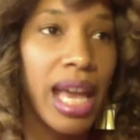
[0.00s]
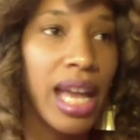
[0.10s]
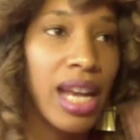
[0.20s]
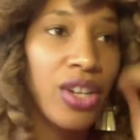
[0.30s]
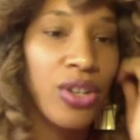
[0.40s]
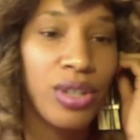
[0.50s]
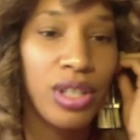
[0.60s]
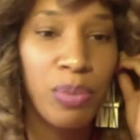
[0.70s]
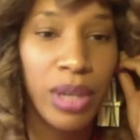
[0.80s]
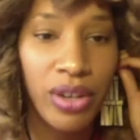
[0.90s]
and your
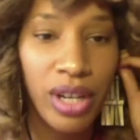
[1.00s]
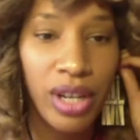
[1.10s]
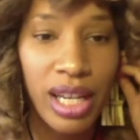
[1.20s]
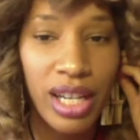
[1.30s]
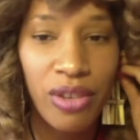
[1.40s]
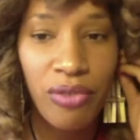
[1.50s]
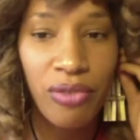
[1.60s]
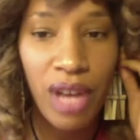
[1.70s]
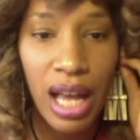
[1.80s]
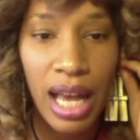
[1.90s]
spirit and your
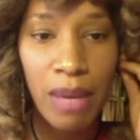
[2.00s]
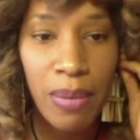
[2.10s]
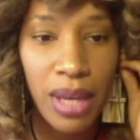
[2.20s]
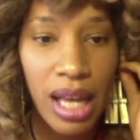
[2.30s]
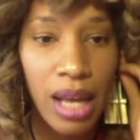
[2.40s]
vibe.